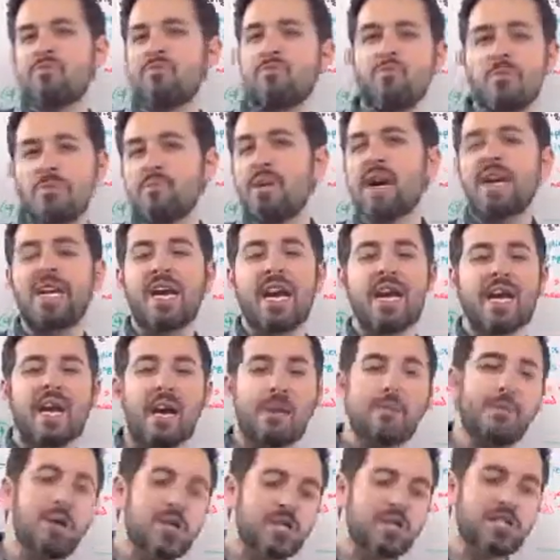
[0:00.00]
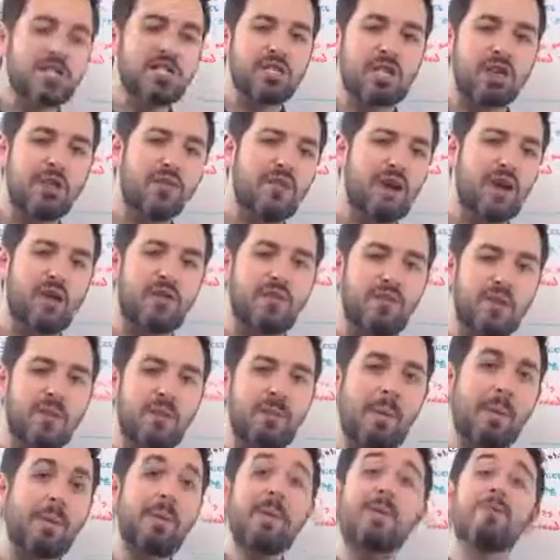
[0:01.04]
We might not get much SEO value from it,
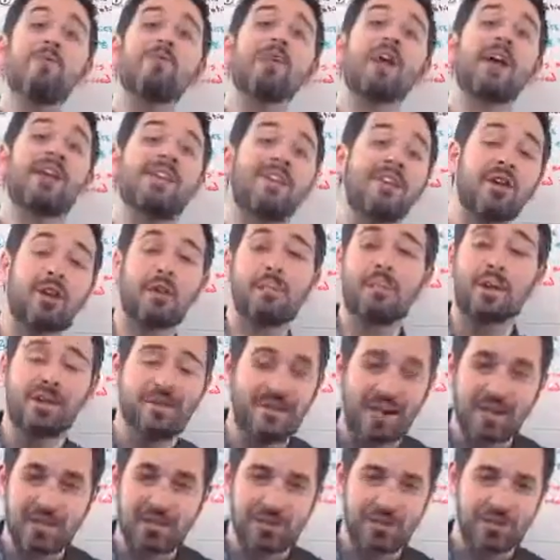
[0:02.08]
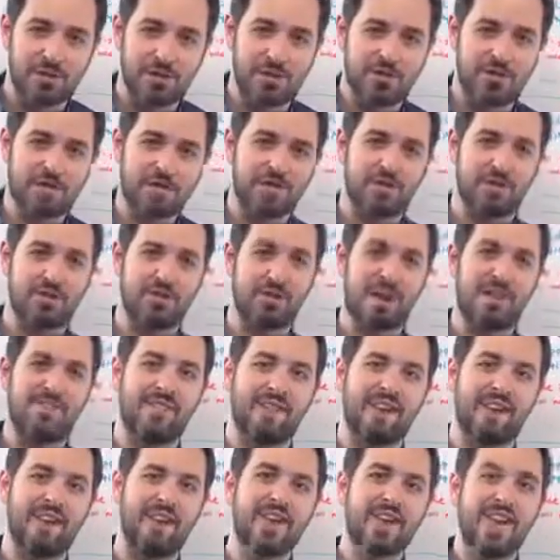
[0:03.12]
but maybe we'll get a little bit of extra search engine
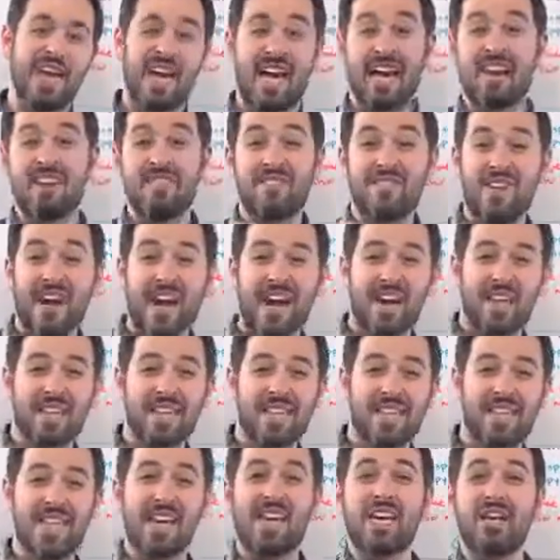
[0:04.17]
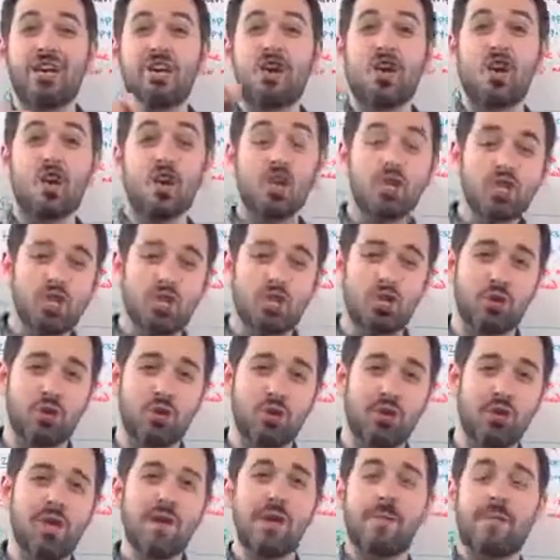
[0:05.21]
traffic. And in fact, that can hurt
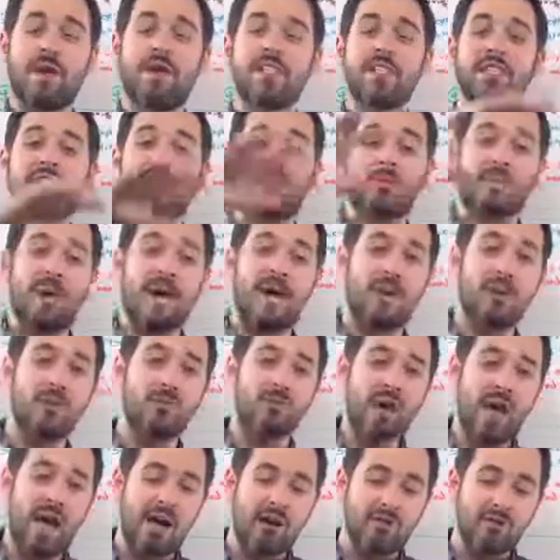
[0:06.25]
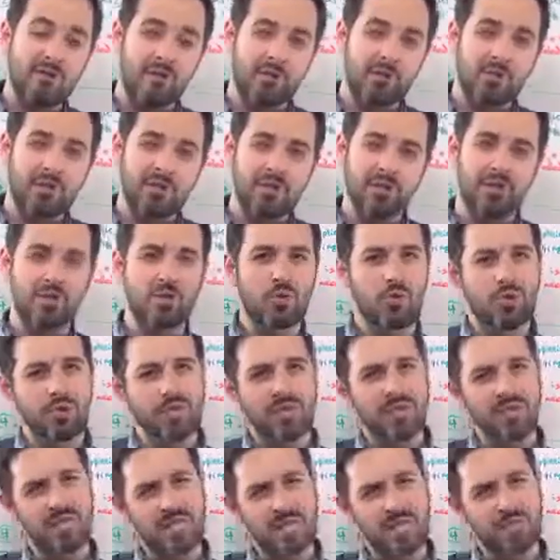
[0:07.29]
you because as the Panda algorithm runs its course
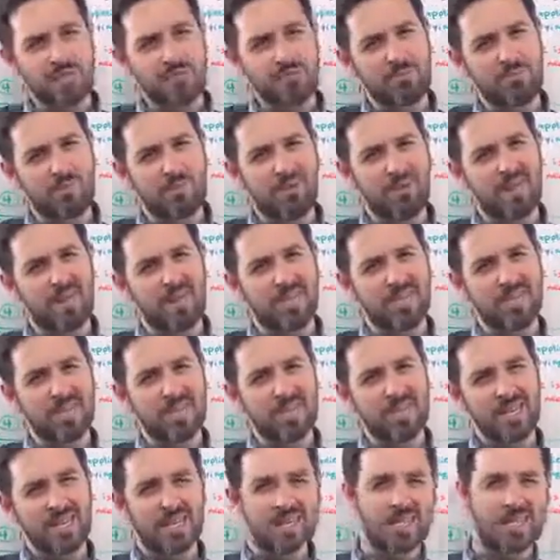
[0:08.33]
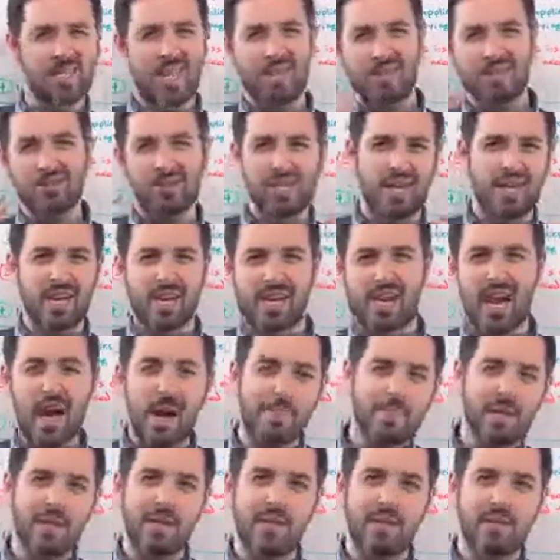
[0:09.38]
and sees, boy, this site looks like it
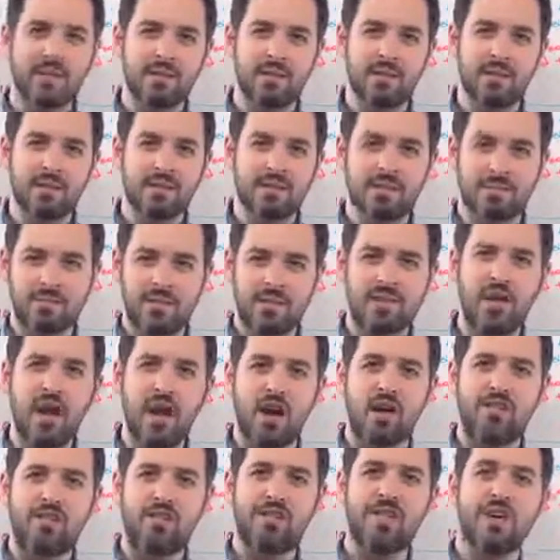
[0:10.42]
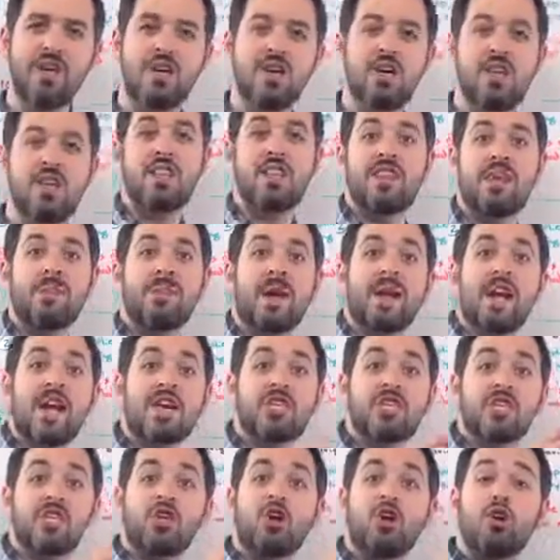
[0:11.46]
copied some stuff, they might
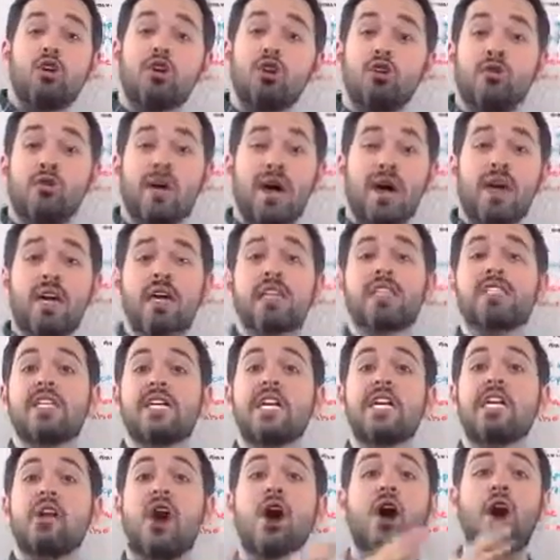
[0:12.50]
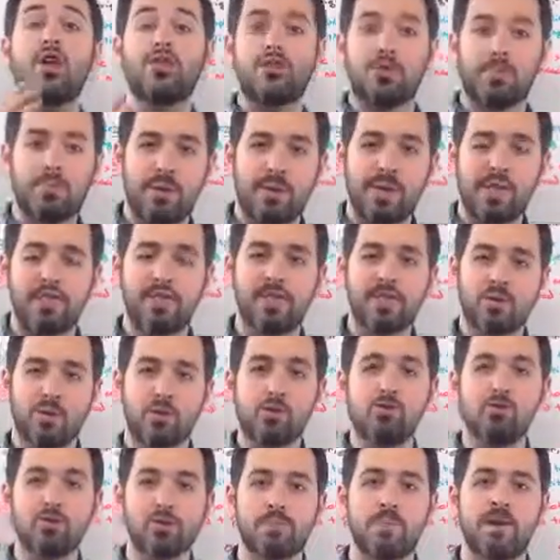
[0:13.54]
actually hurt your rankings in other places. And
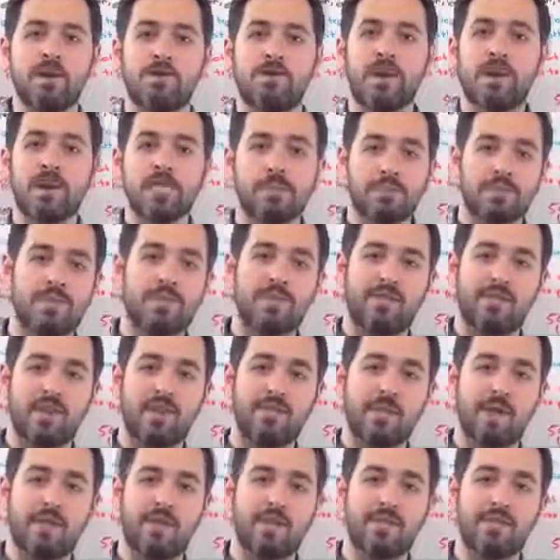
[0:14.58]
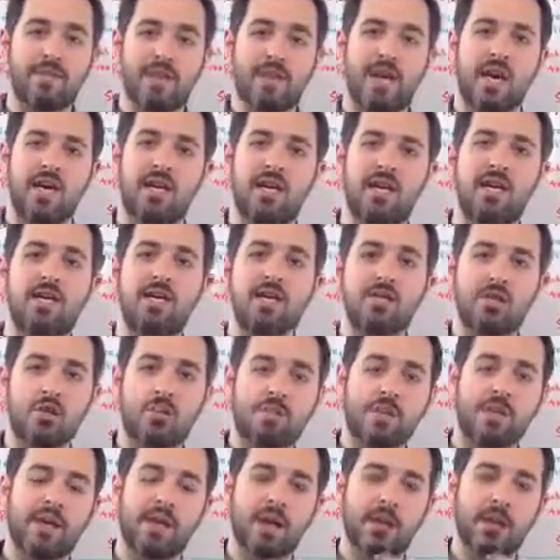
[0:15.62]
Google's been very specific about this, that
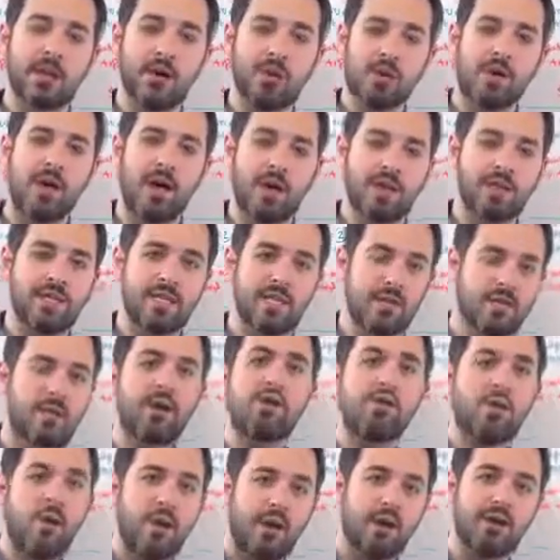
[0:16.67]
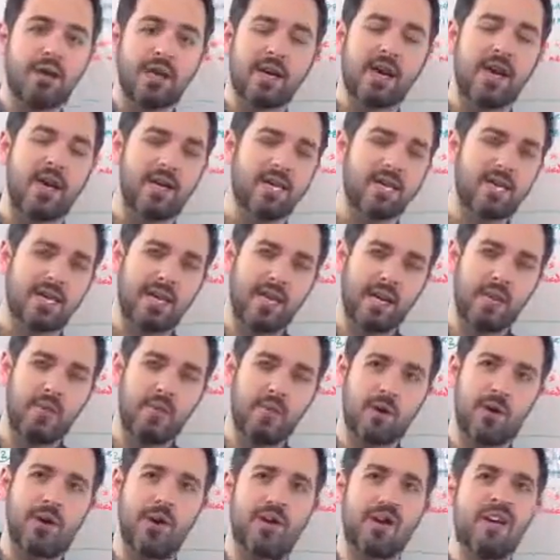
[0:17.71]
duplicate, low quality content in
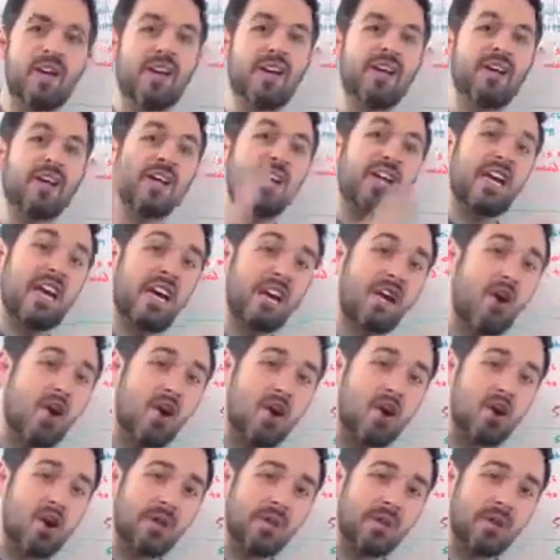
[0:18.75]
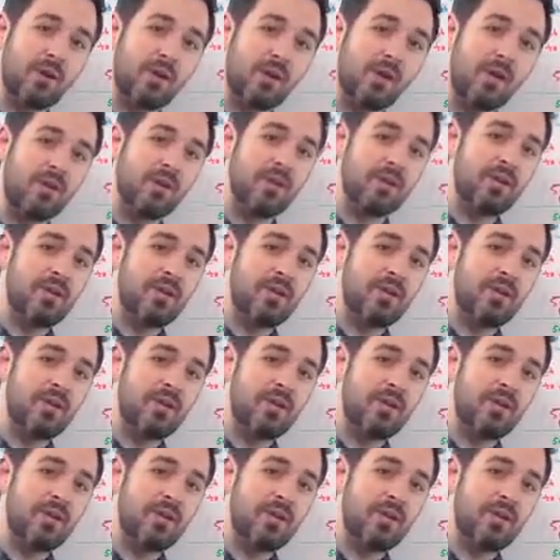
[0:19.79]
one area can harm you